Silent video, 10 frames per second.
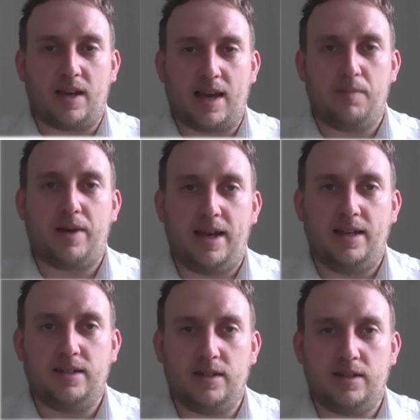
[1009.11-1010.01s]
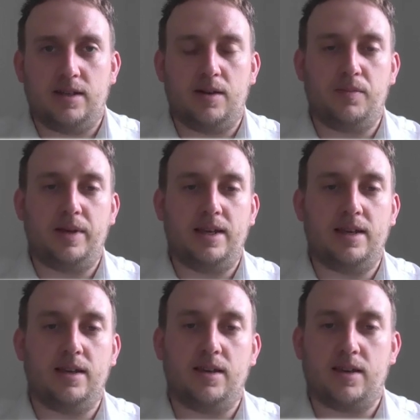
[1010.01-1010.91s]
campaign
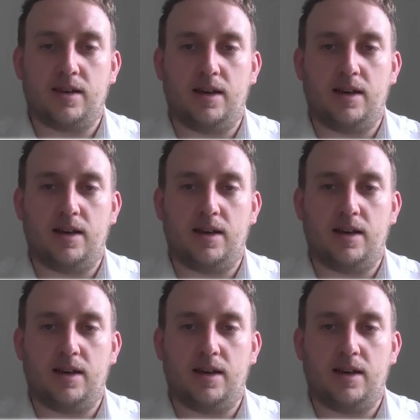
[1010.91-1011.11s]
being